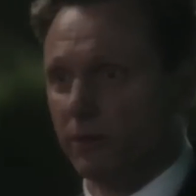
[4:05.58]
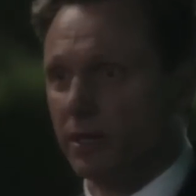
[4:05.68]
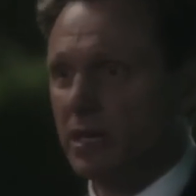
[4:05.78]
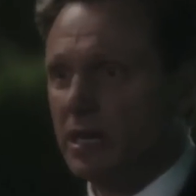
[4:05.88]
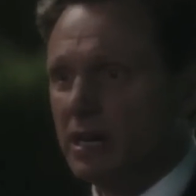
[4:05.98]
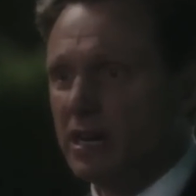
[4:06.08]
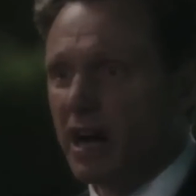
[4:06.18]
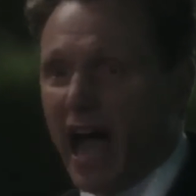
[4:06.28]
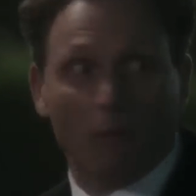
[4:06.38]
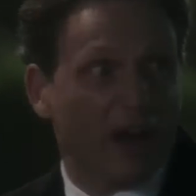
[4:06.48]
you.
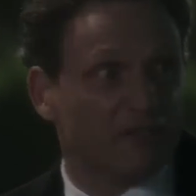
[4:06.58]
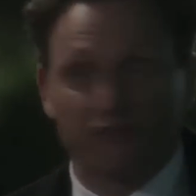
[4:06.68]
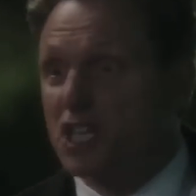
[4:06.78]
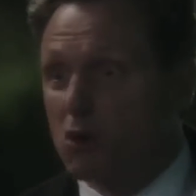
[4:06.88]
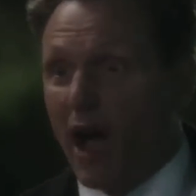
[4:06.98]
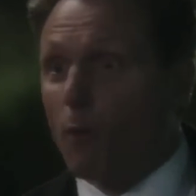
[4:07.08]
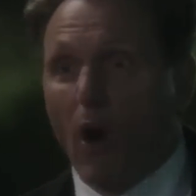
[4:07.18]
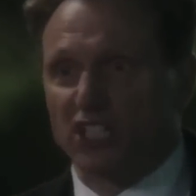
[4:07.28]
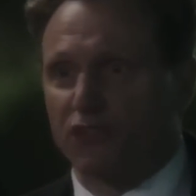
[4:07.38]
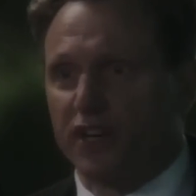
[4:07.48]
I wait for you. I
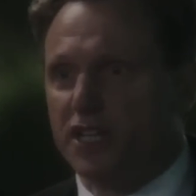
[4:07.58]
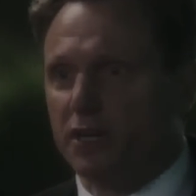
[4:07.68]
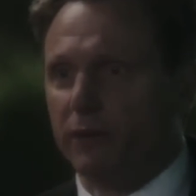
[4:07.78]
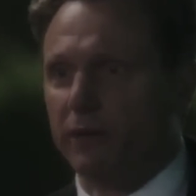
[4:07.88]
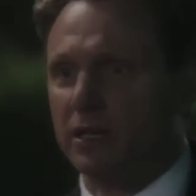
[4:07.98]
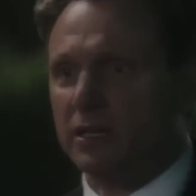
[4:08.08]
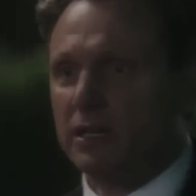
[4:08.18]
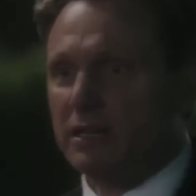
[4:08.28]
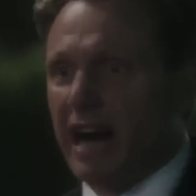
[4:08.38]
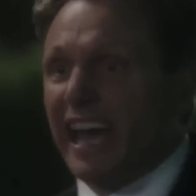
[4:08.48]
watch for you.
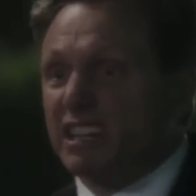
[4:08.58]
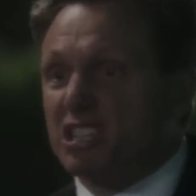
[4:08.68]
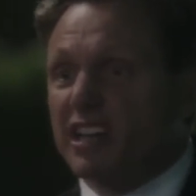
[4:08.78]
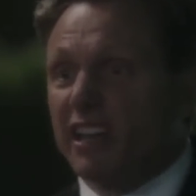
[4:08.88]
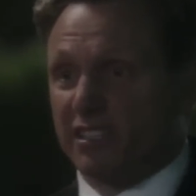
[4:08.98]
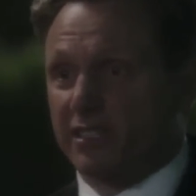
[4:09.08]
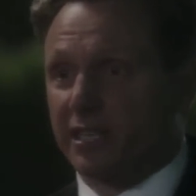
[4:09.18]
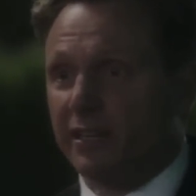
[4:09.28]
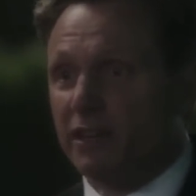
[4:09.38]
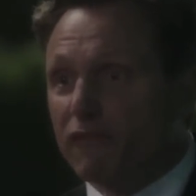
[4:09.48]
I
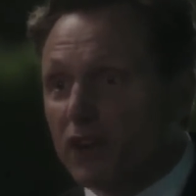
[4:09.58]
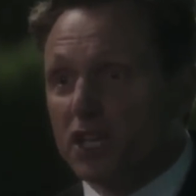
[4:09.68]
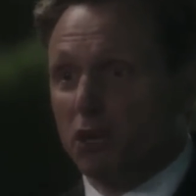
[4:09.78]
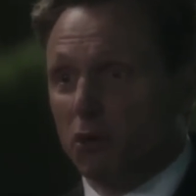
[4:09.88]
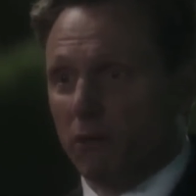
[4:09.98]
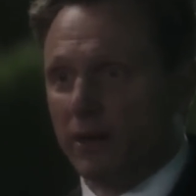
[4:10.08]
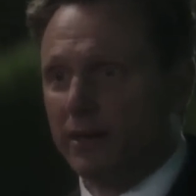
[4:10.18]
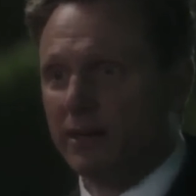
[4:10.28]
exist for you.